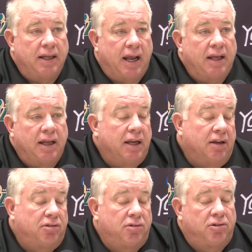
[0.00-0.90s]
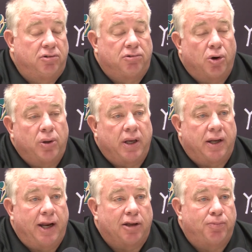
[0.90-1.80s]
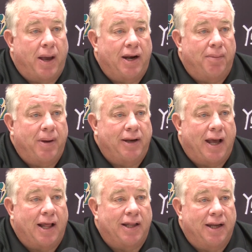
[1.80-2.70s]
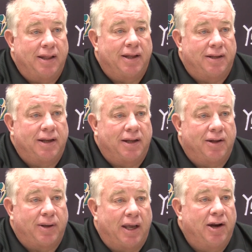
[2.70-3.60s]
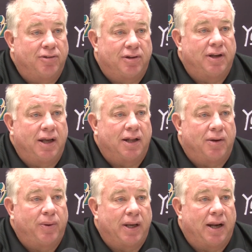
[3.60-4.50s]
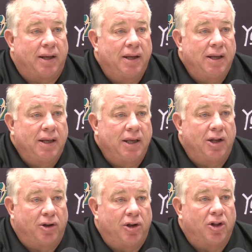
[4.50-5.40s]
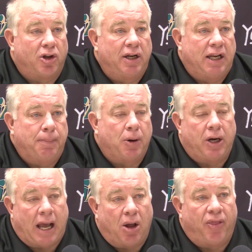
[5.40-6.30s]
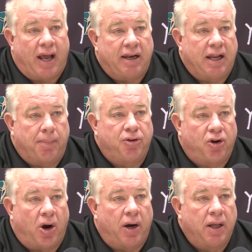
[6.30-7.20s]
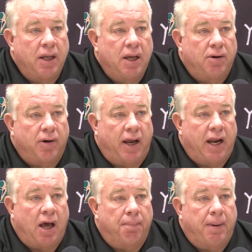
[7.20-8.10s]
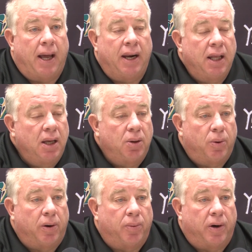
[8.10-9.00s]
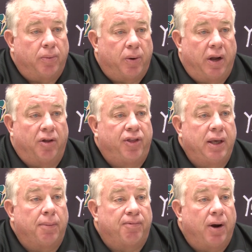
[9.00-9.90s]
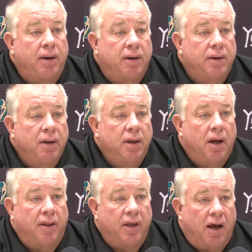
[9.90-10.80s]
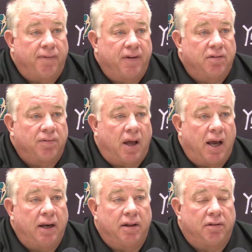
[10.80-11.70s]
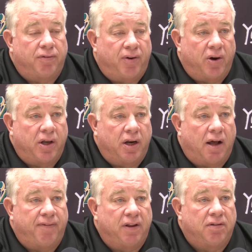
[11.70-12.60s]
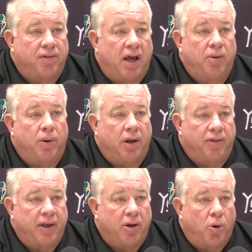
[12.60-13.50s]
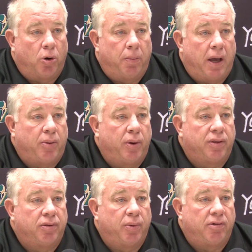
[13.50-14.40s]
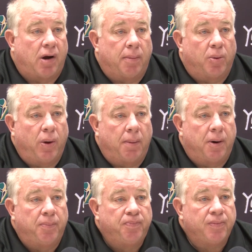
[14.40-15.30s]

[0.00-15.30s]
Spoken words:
is truly a next man up mentality that, okay, here's the deal. And we got to, you know, you're looking deeper down that depth chart right now. But we're healthy up front on the offensive line, and it's a very good offensive line. We're healthy at quarterback with Robert Weber,